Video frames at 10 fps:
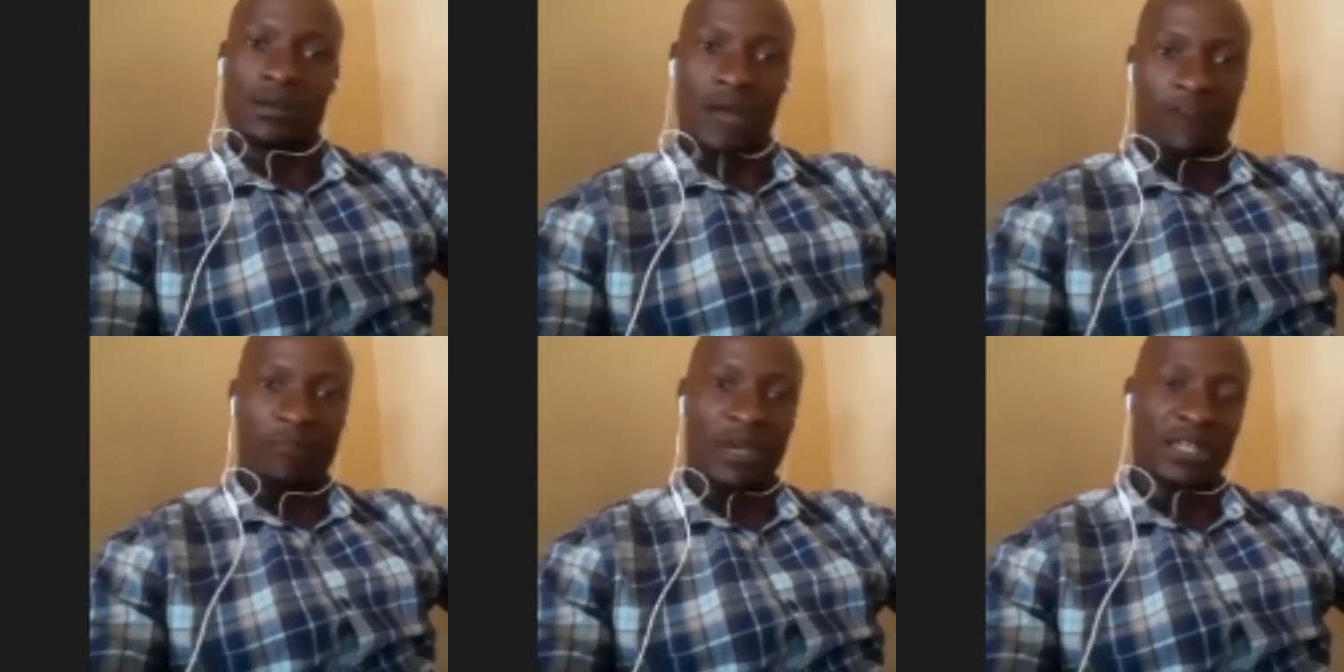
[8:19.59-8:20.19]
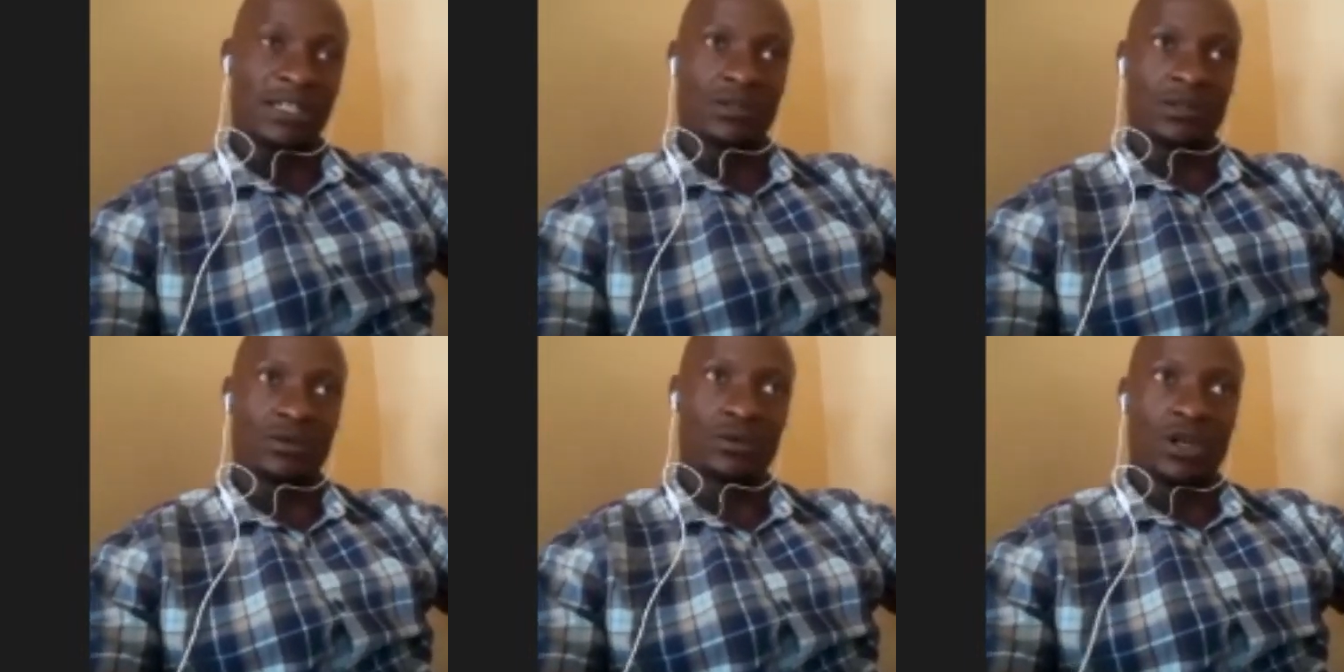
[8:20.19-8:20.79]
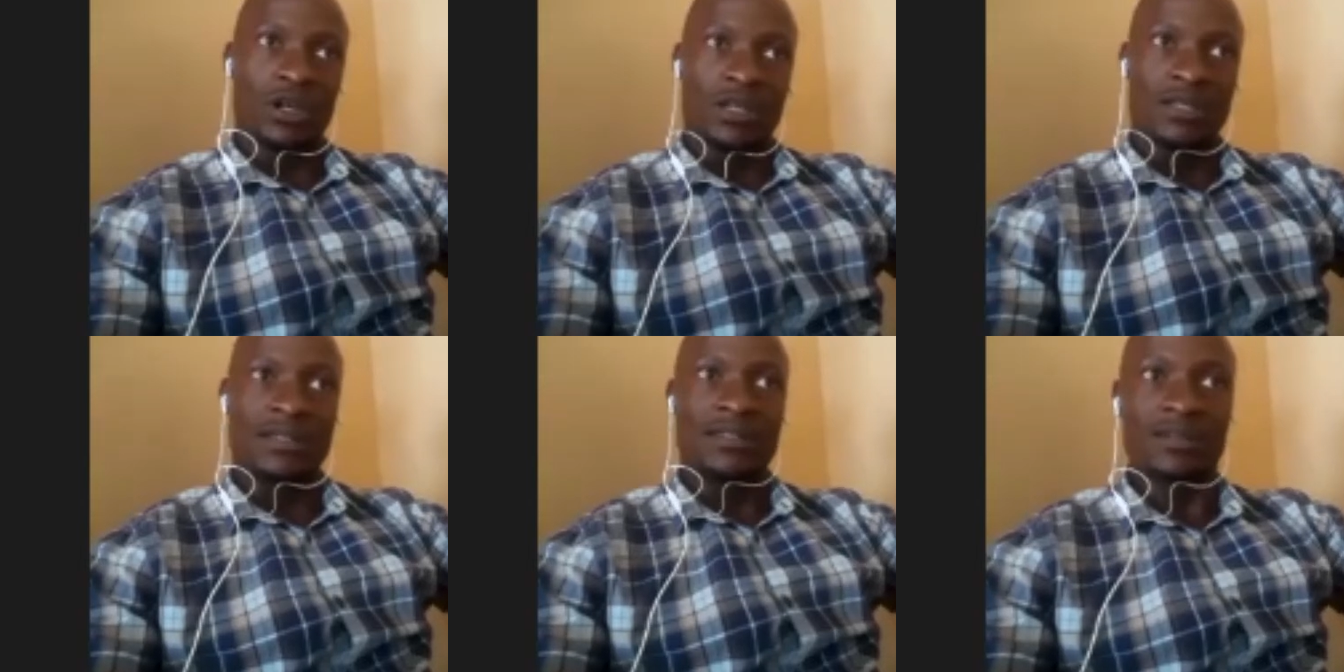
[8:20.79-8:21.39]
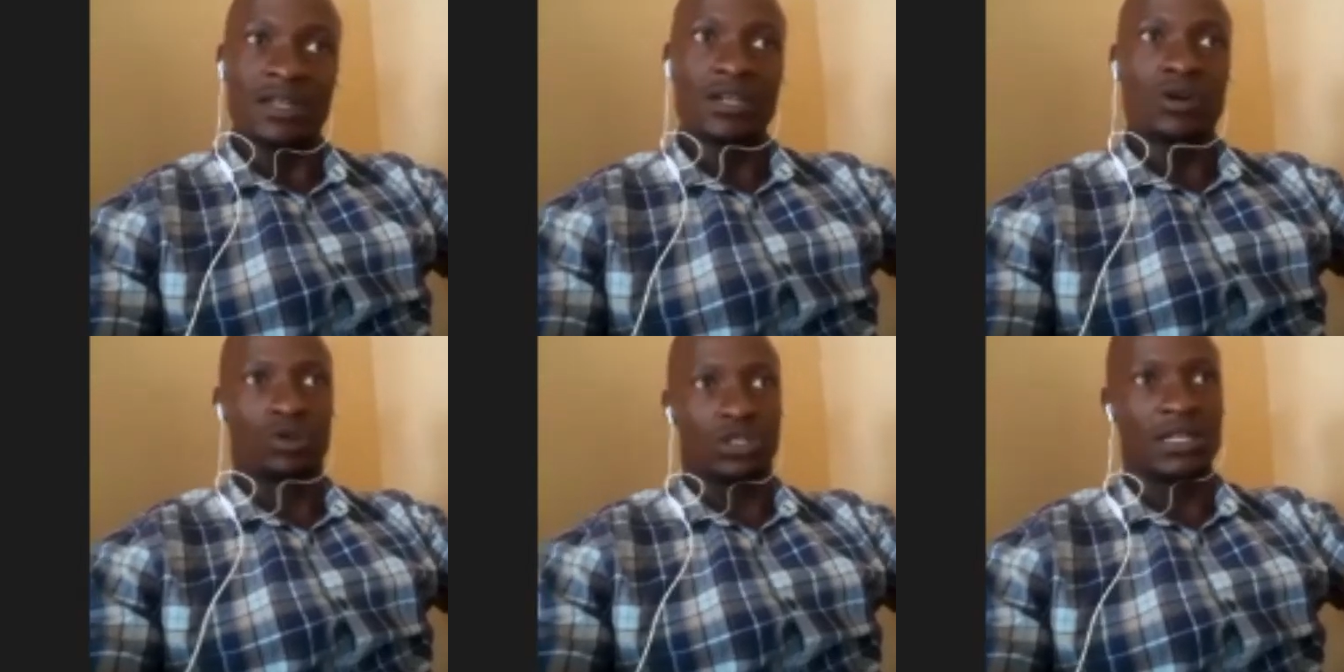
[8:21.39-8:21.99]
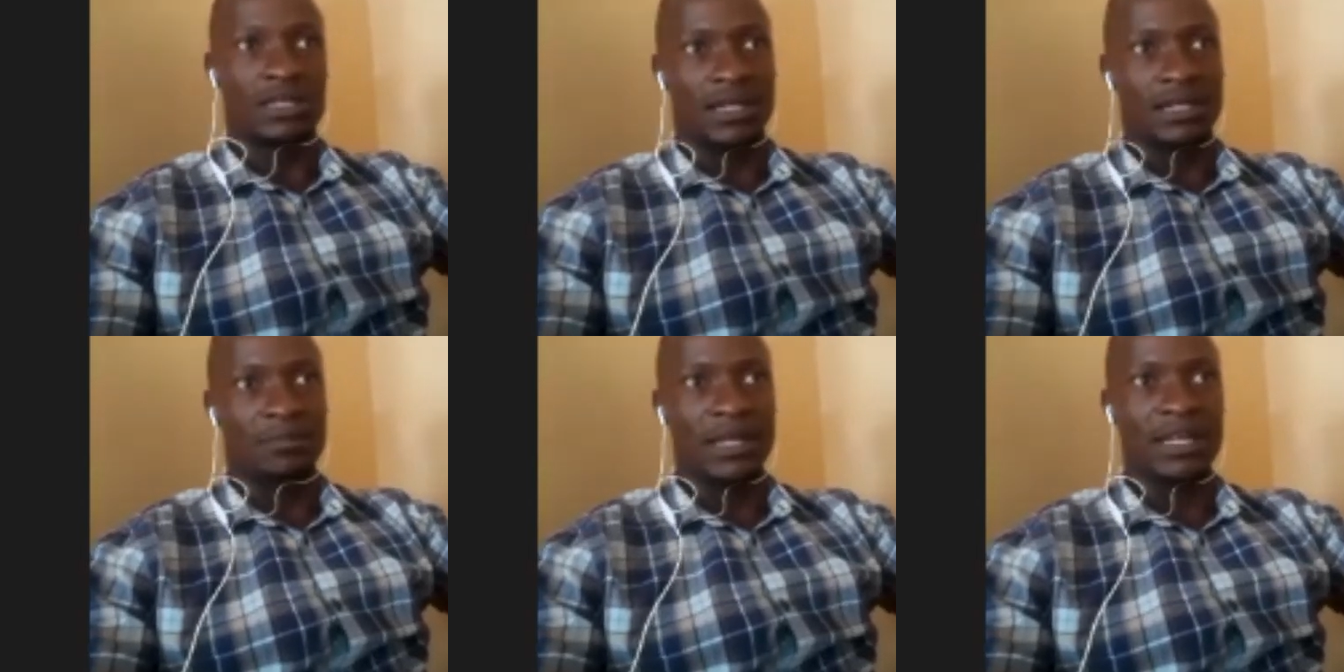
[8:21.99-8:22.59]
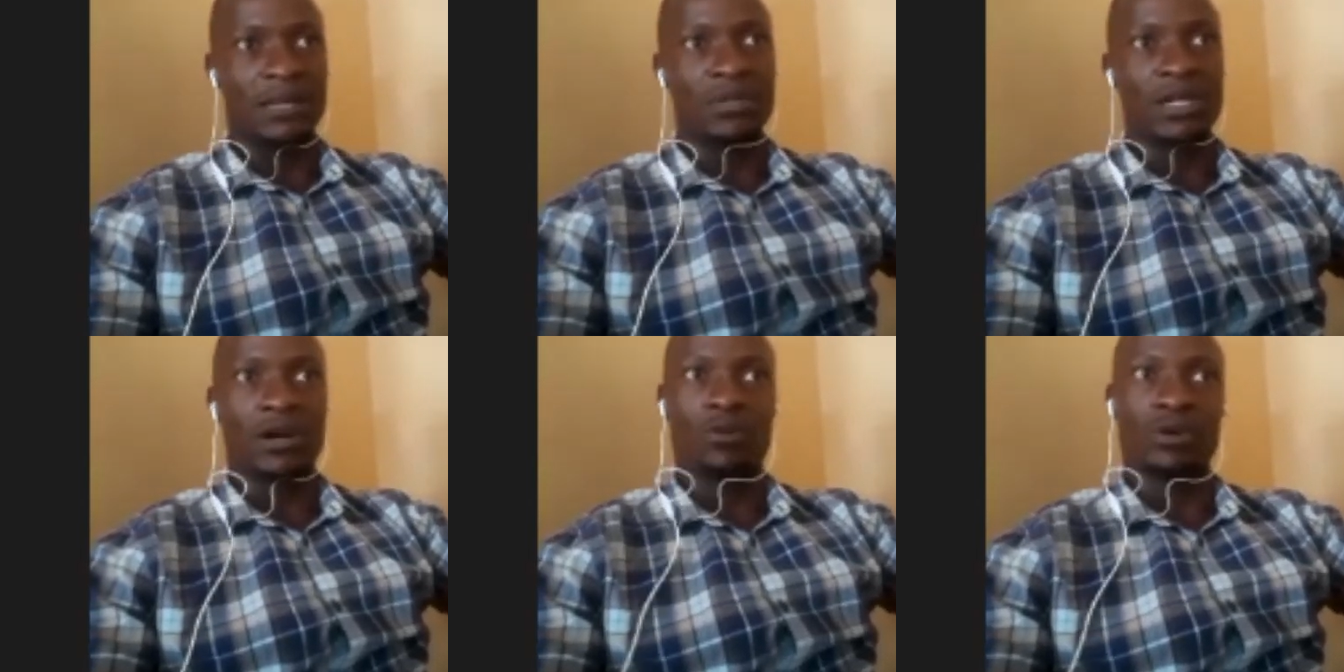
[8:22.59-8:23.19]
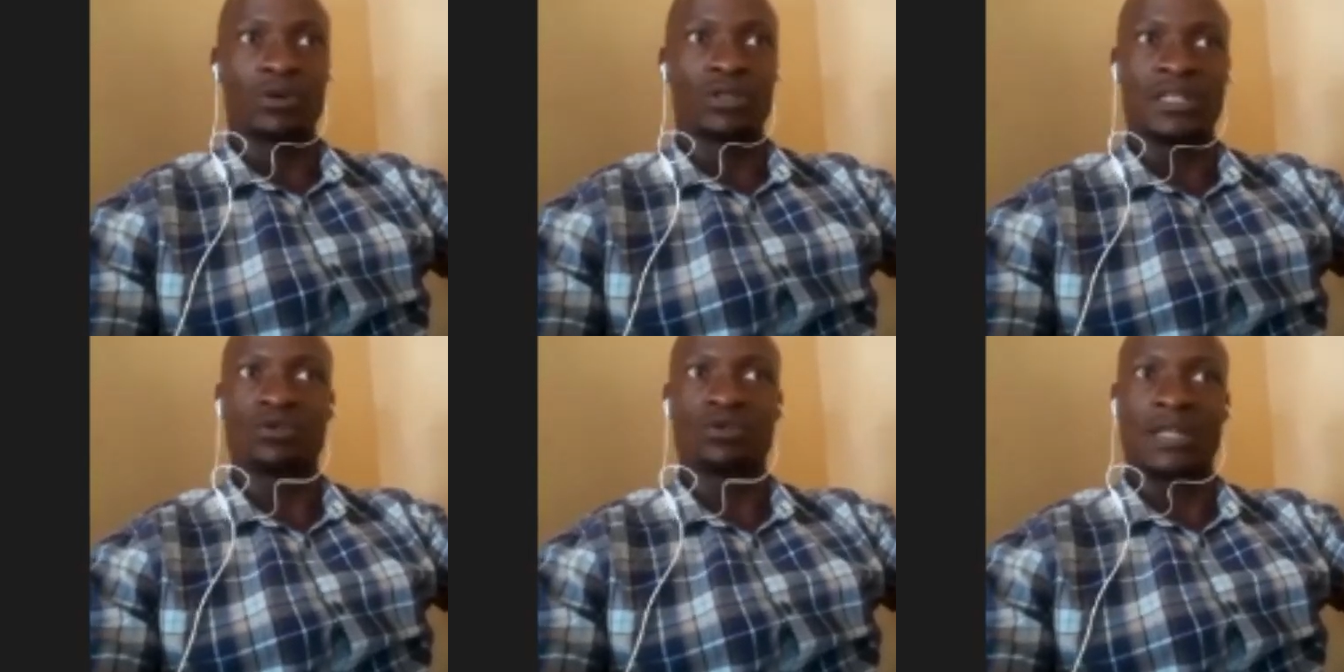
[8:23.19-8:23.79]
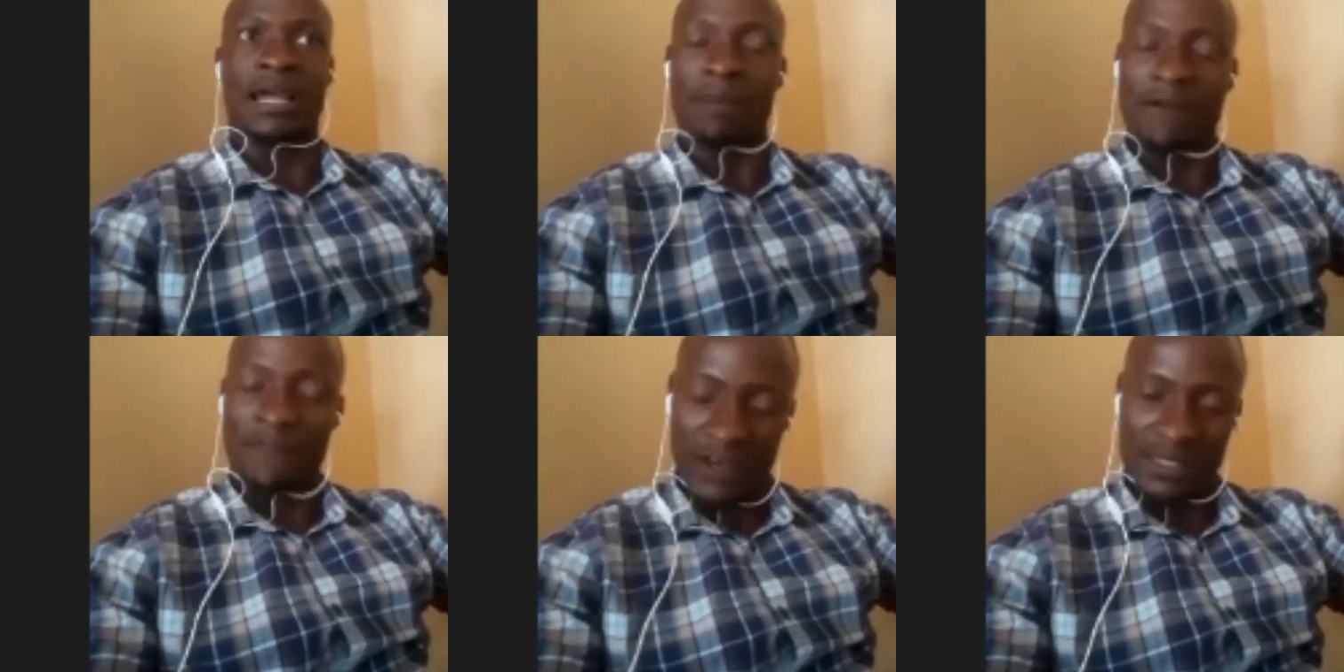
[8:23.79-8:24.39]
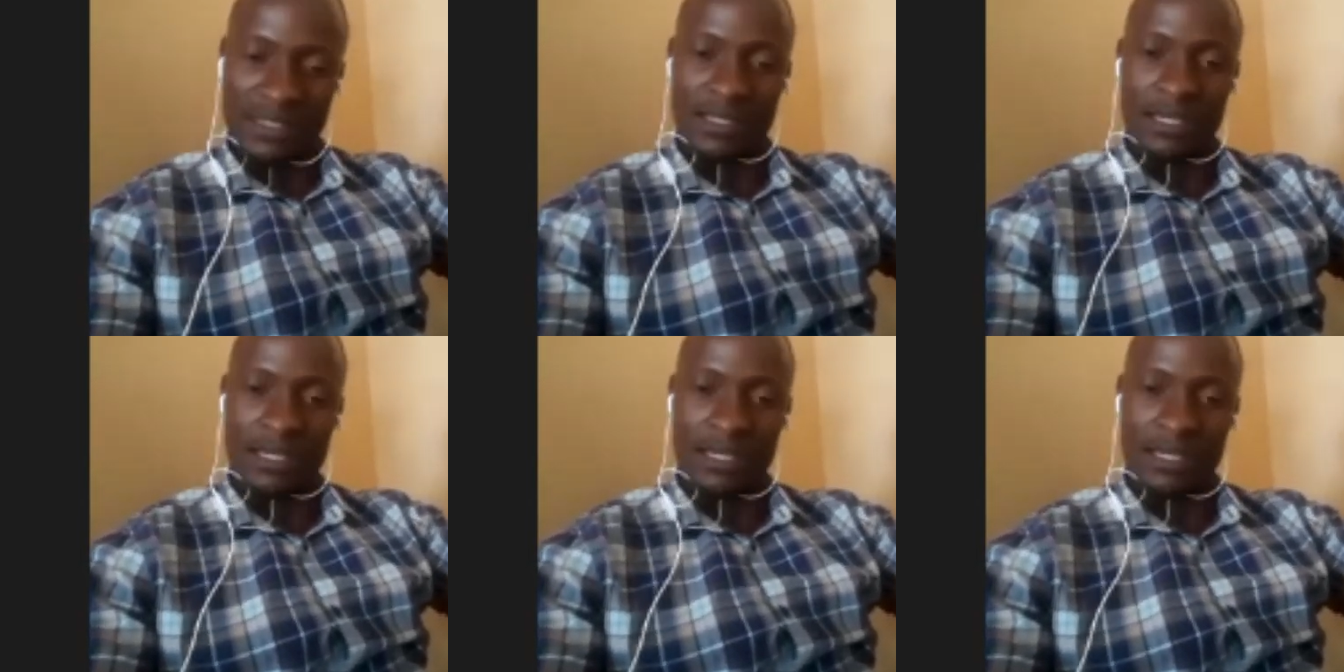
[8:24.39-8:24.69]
have mentioned to you, is 3 coaches that played a bigger role, because this was like my first